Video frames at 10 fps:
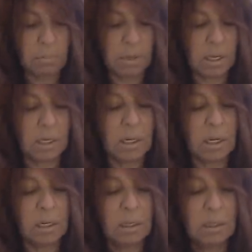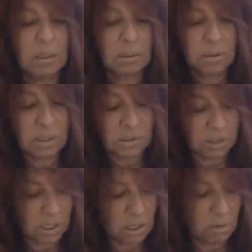new beginning. They
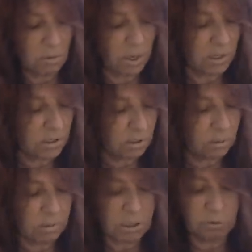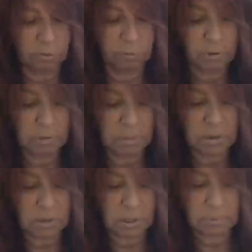see you as their wish
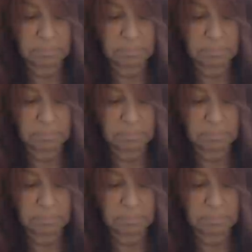fulfillment.